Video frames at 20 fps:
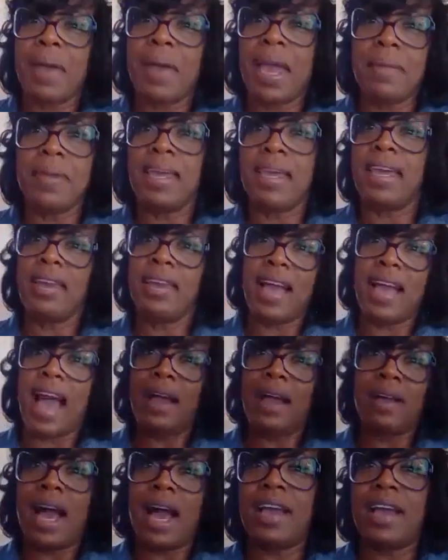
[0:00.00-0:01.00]
baby,
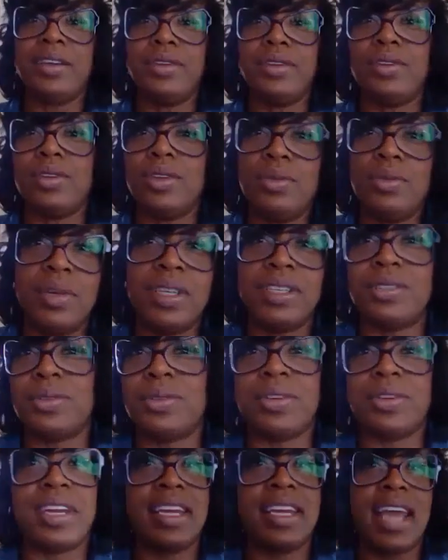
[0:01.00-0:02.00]
how you doing
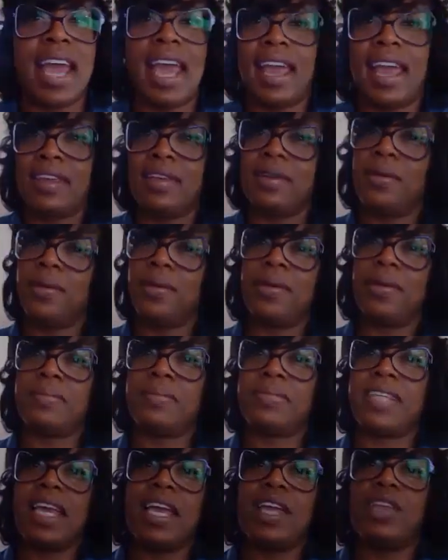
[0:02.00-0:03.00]
during the day? You know what I'm
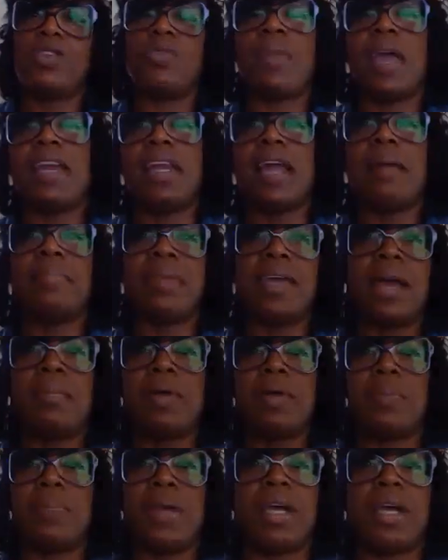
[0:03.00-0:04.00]
saying? You may not be
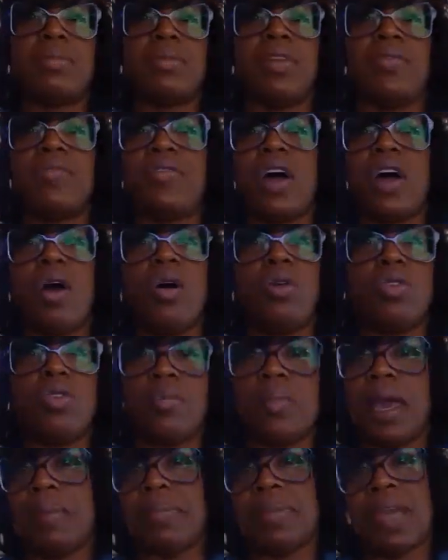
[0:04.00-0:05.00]
able to pick up the phone. You
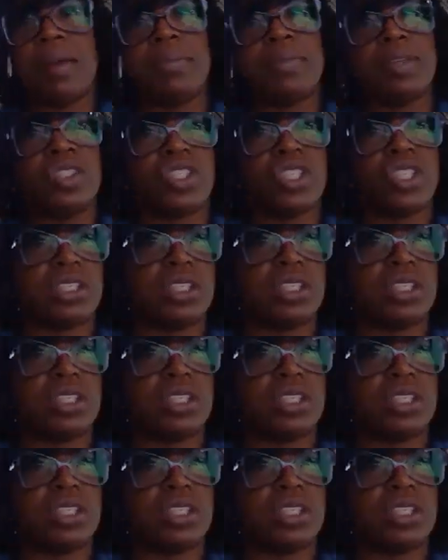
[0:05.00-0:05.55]
may be able to just